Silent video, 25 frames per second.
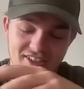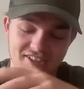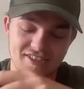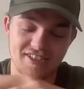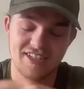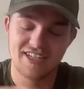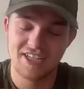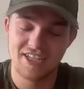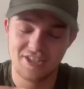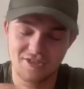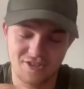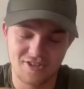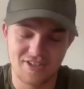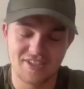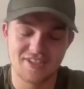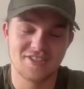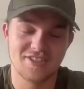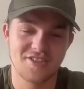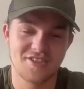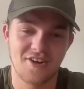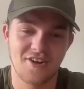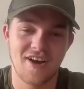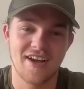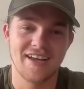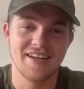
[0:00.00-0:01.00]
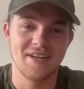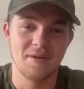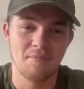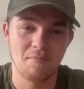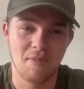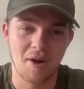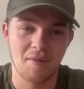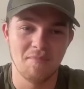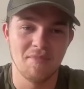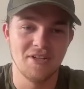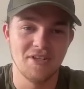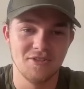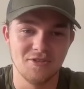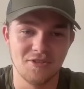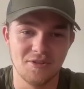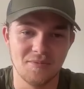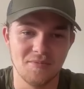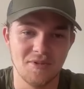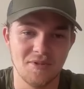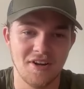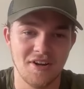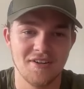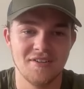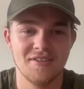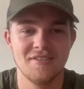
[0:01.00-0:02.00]
I literally started in my bedroom,
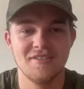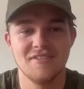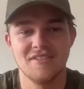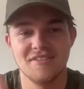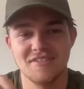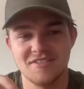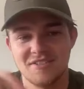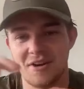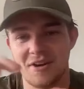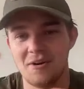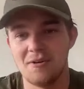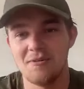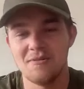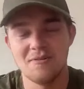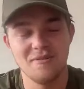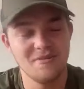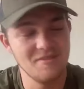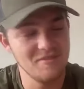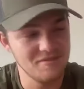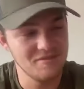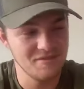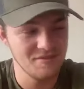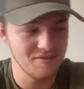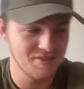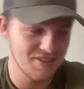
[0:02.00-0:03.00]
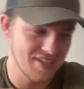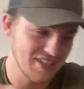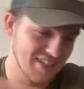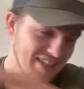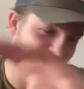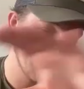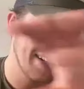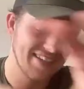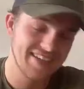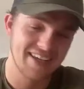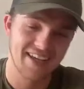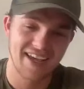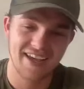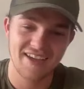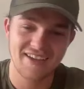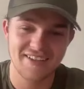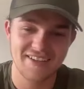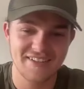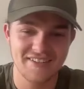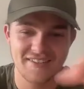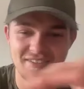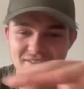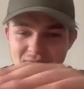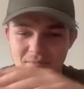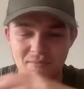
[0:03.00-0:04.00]
you know. So to then
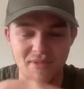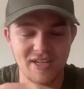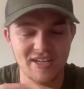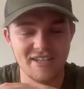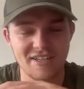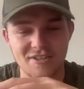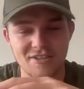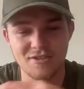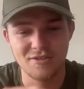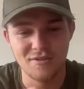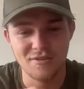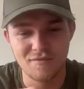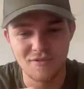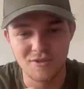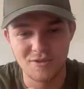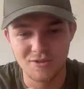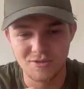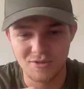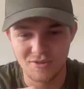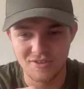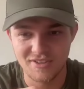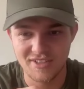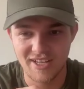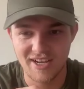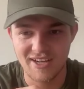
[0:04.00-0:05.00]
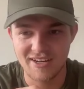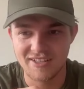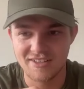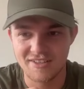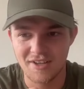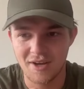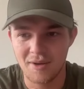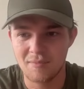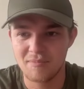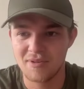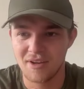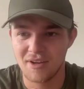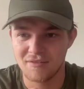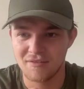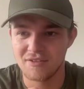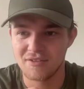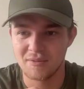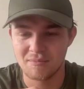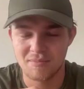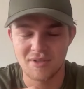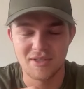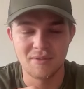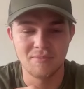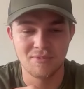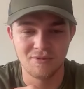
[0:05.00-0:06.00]
get millions of views on Daily Duppy. I
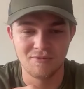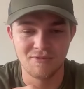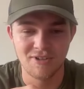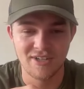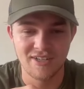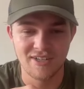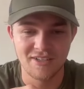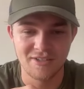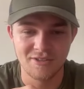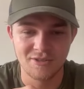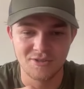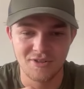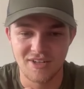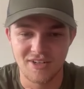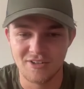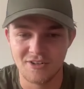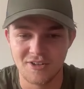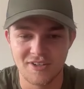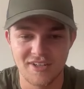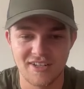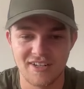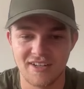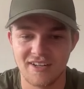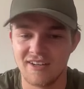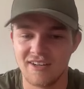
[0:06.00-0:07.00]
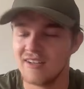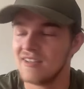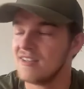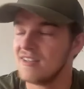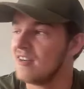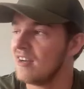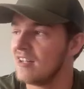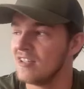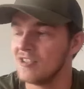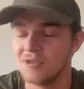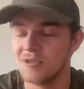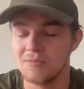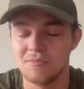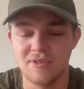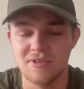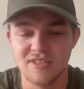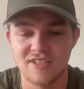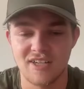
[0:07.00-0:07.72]
think people really enjoyed looking at that. Hundred uh,